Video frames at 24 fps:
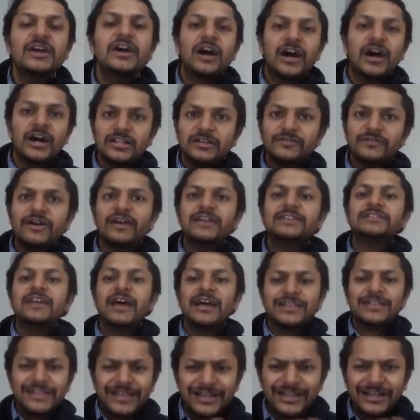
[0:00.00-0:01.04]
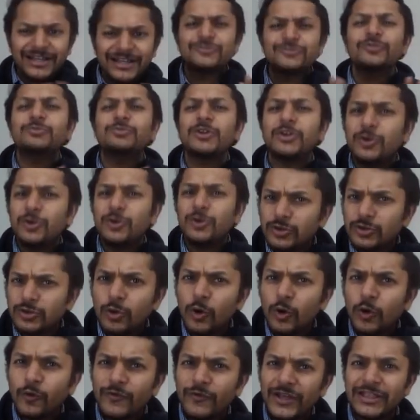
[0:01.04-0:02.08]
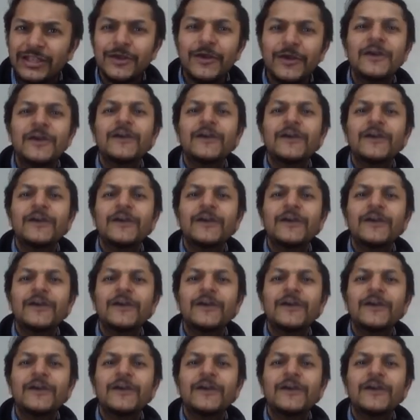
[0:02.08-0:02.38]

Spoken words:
Otherwise, I think it should be good to go with.